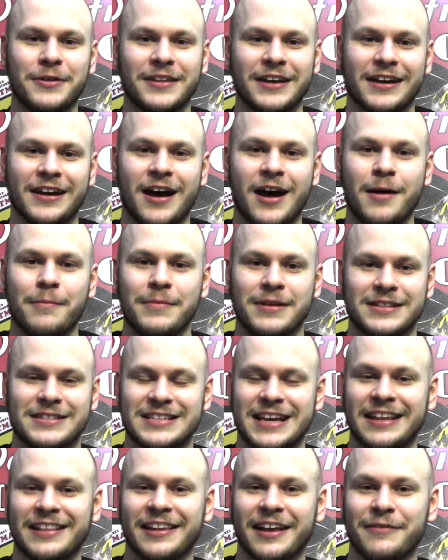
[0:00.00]
in the
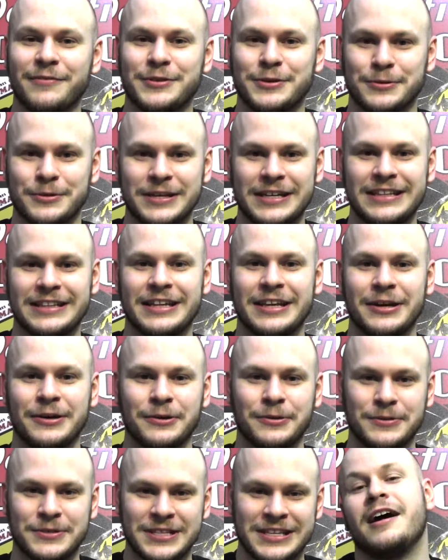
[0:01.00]
comments. I'd love to read
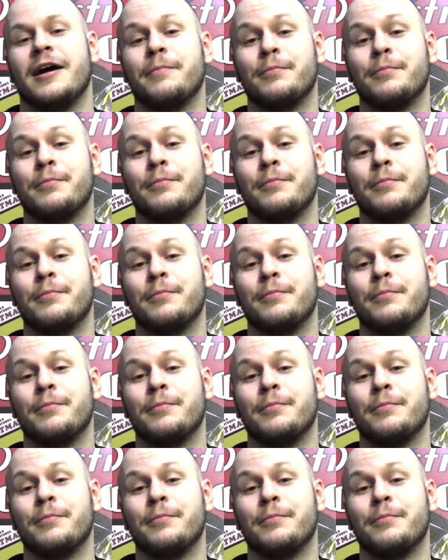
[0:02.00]
those.